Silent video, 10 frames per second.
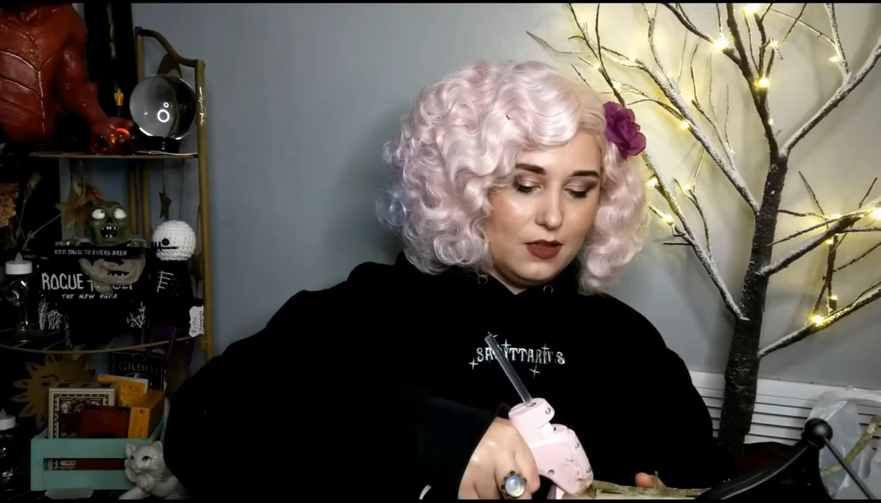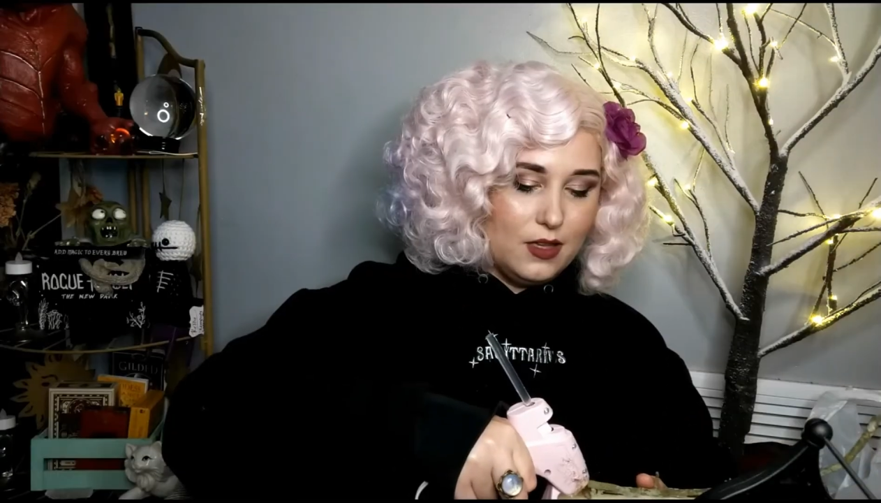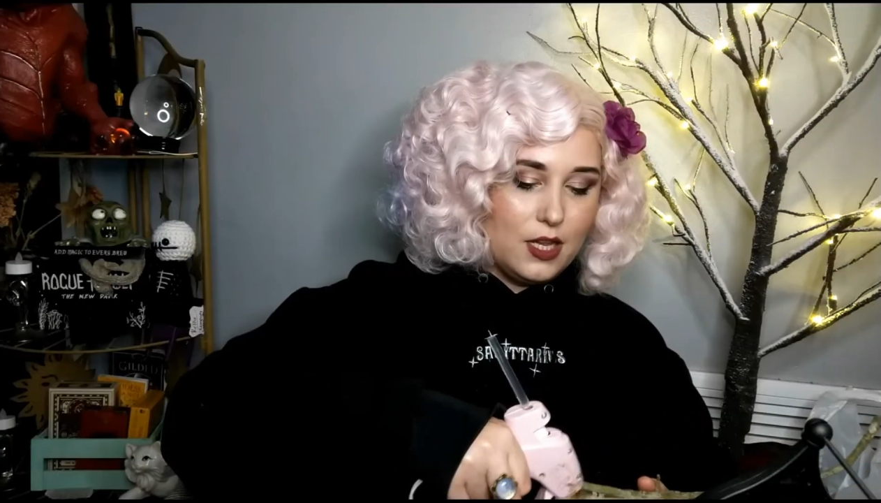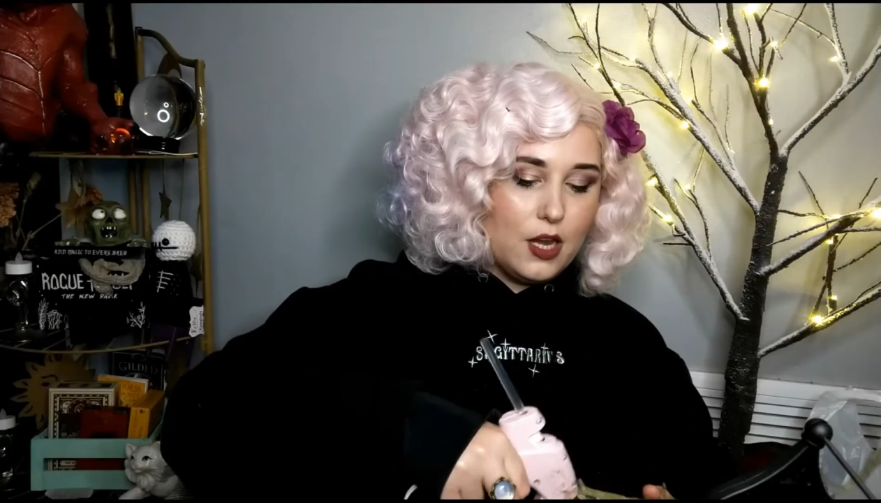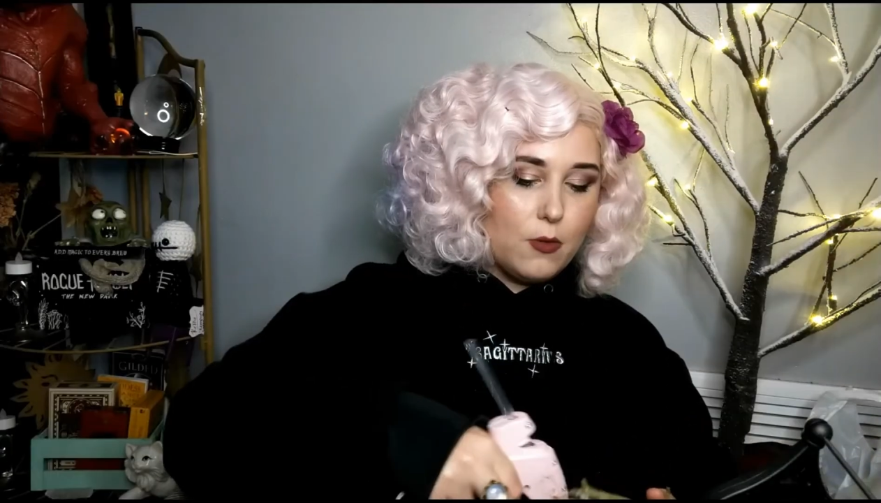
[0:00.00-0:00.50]

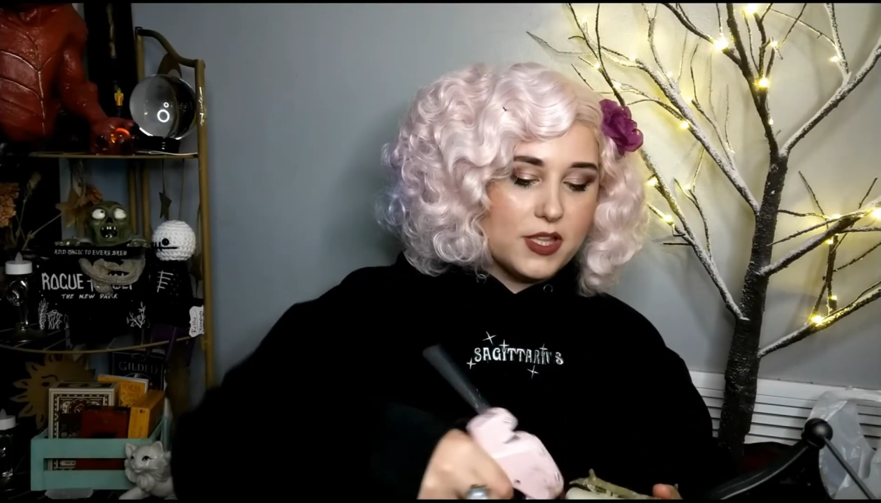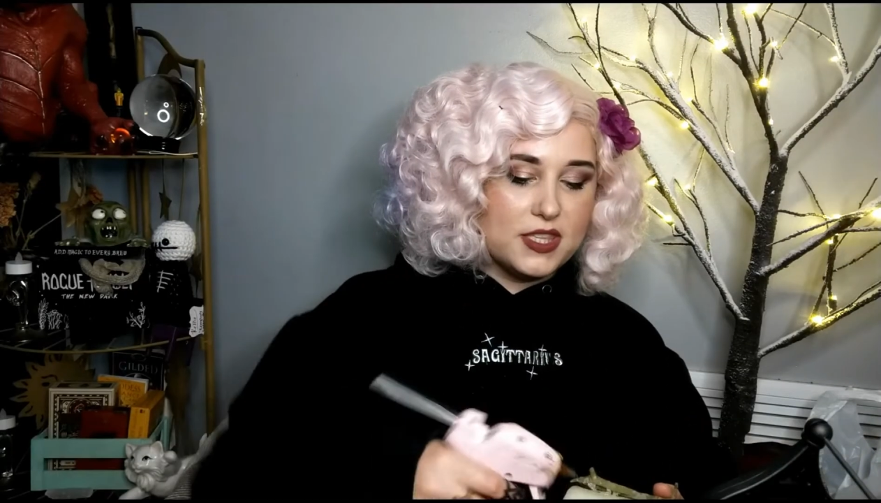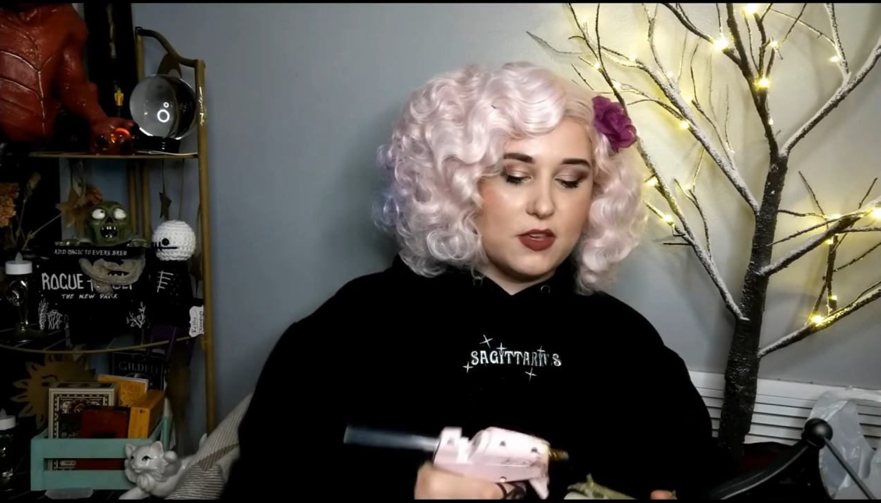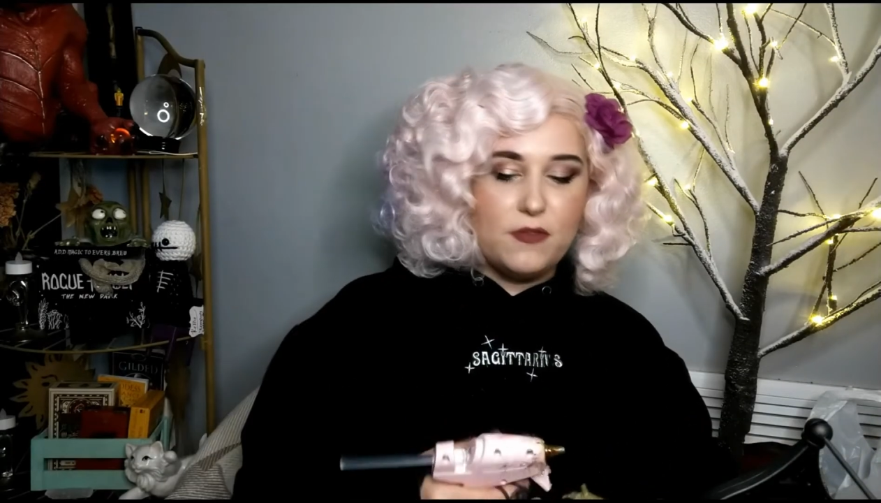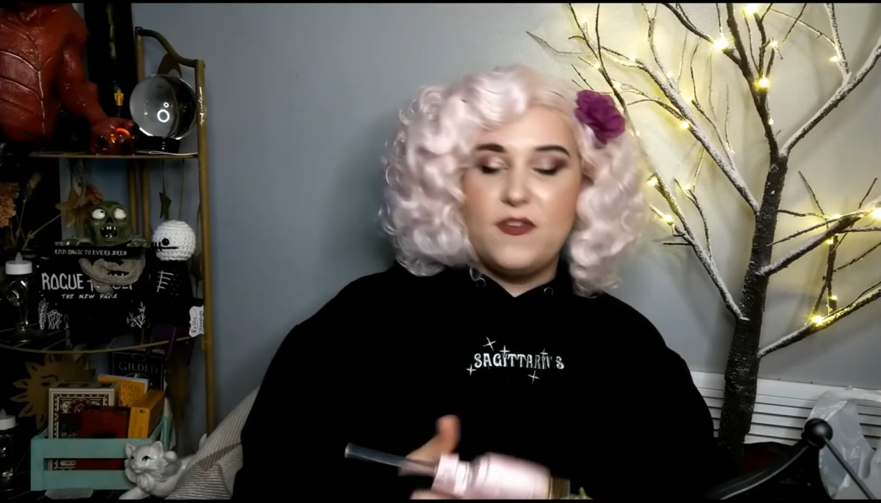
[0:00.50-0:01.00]
You know what's
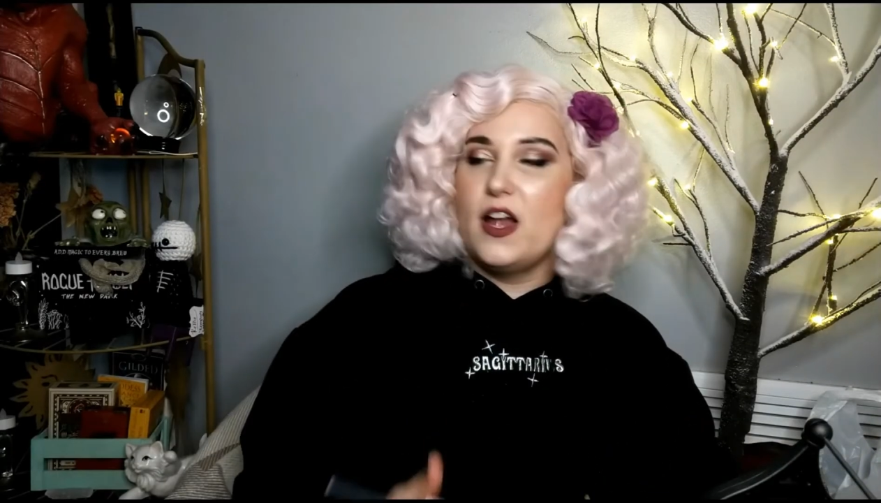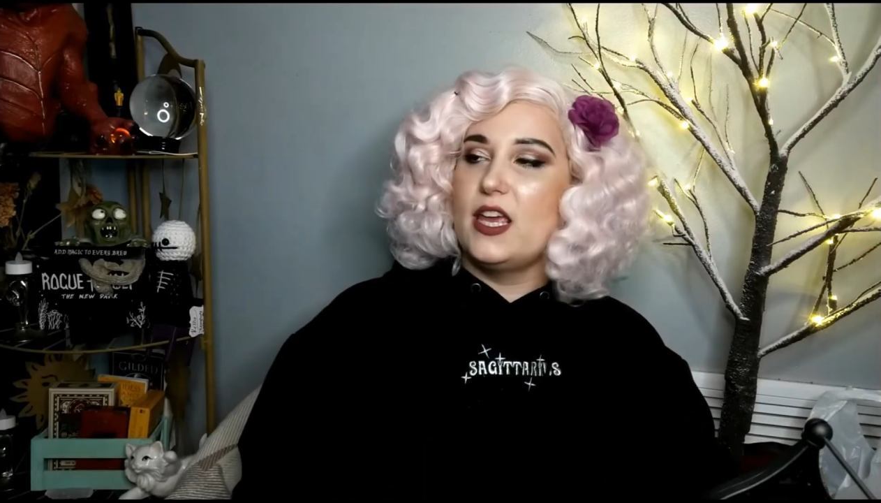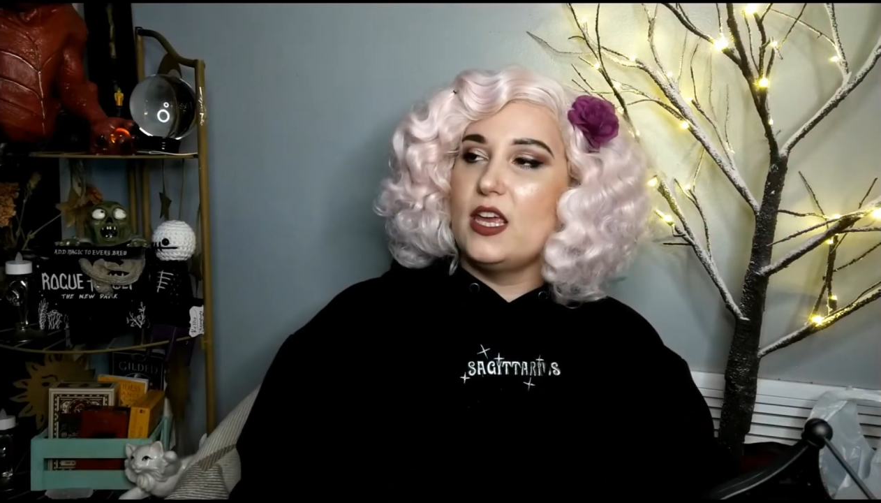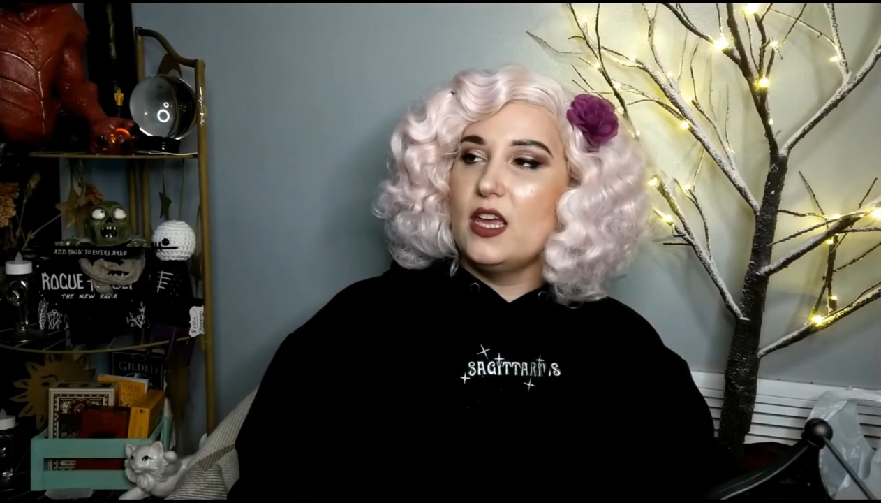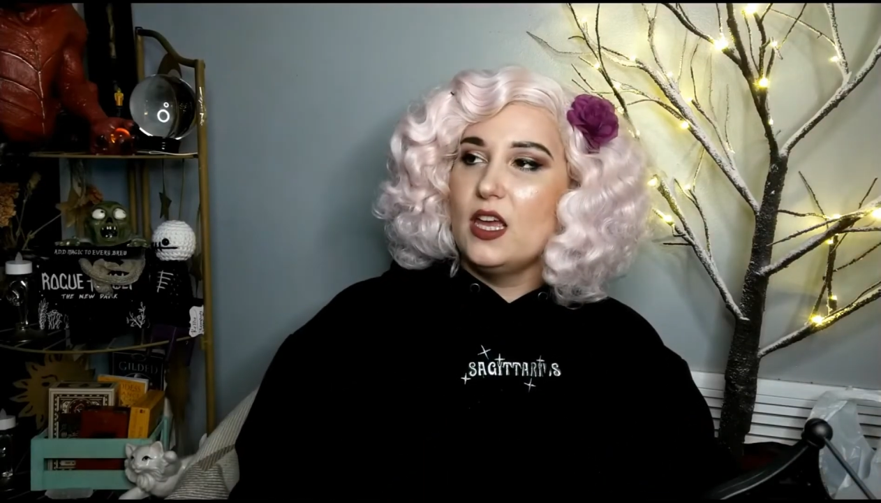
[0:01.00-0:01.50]
so
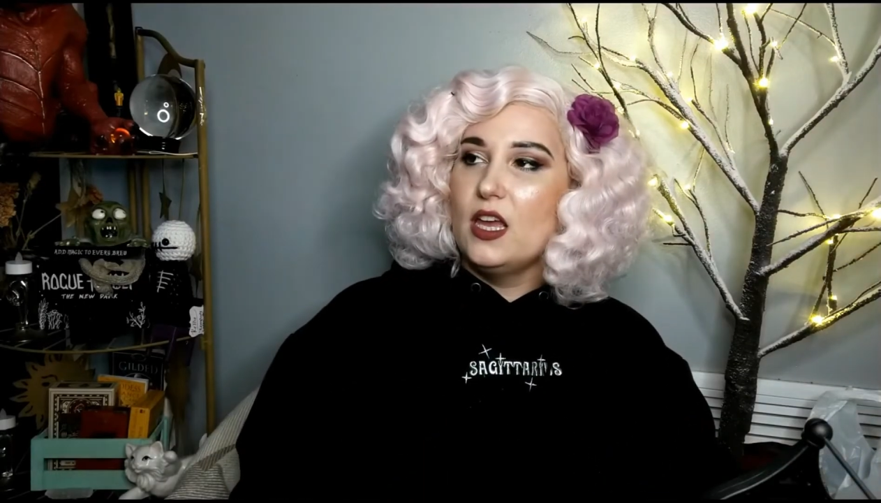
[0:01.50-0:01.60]
funny?